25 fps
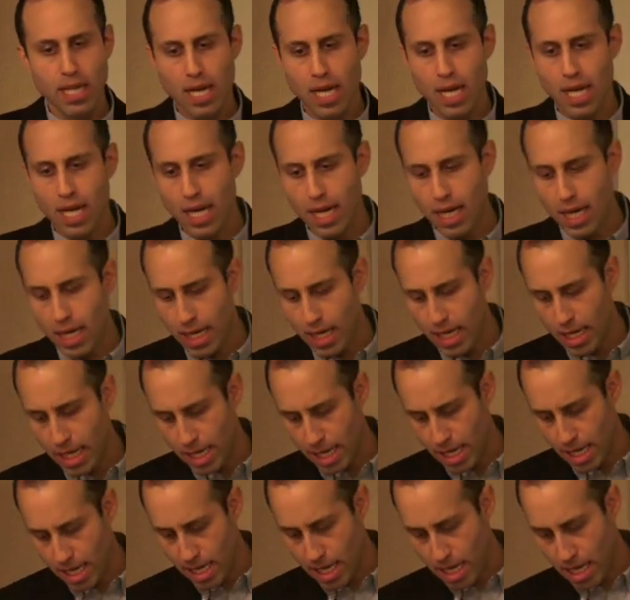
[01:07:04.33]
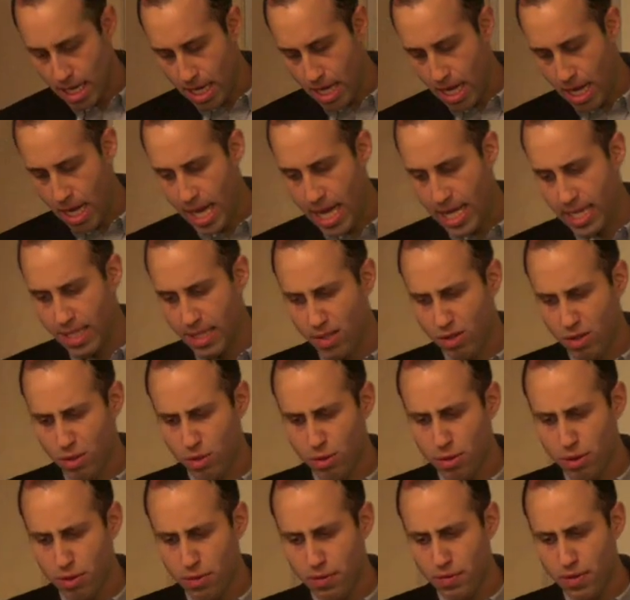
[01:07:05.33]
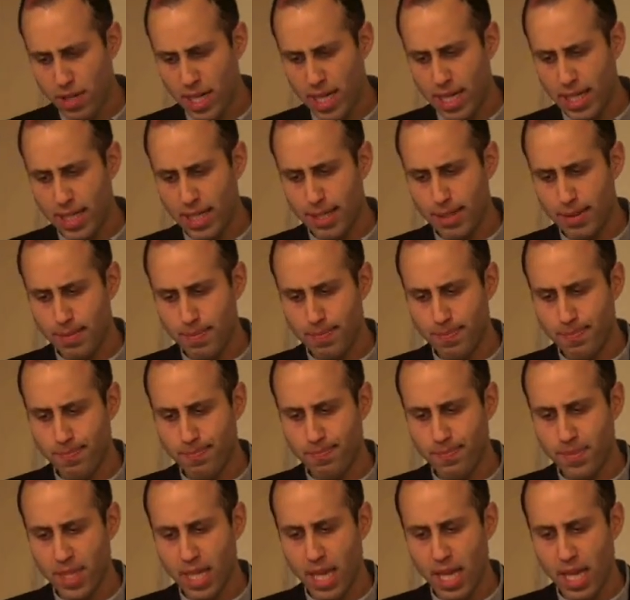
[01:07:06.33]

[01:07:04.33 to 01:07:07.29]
uh, and sort of um,